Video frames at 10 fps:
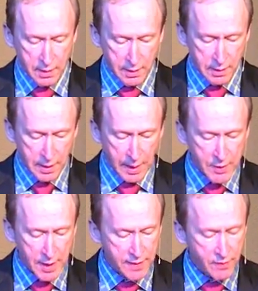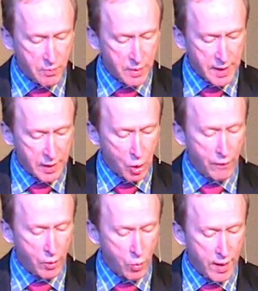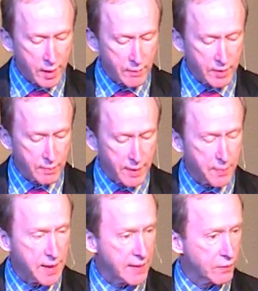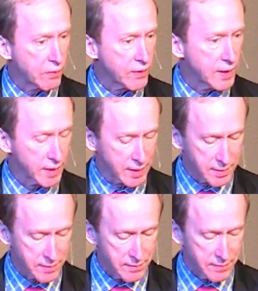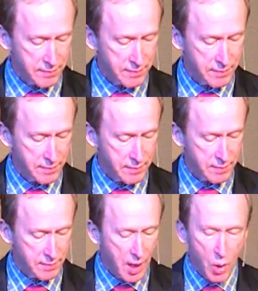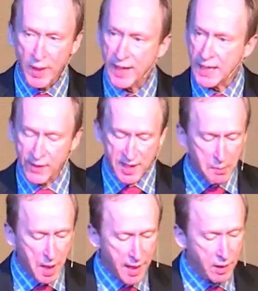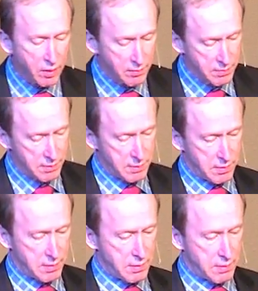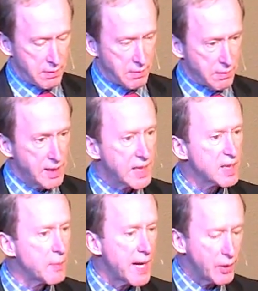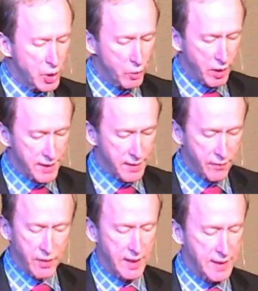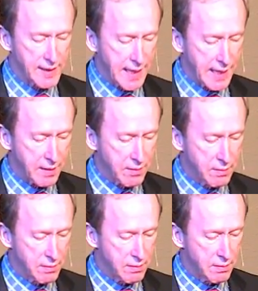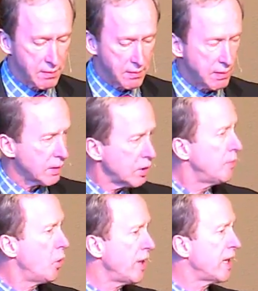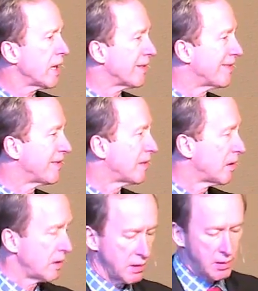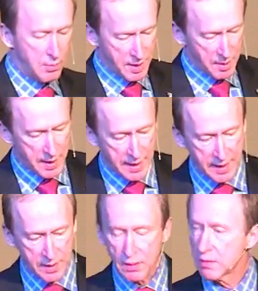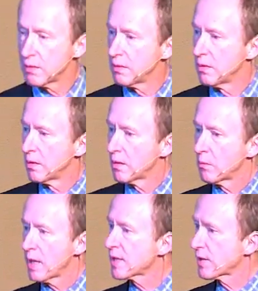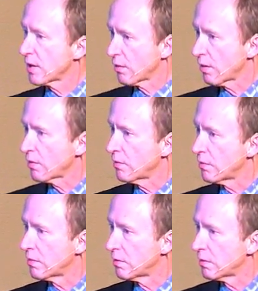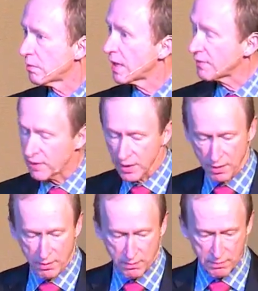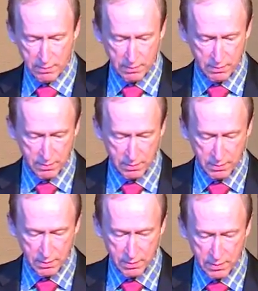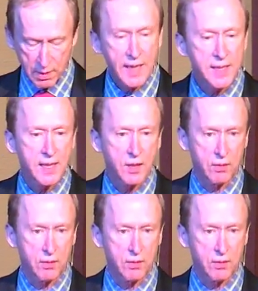keeps us from being overwhelmed by painful feelings. We can even smile. We can smile to our suffering and say, "Good morning, my pain, my sorrow, my fear. I see you.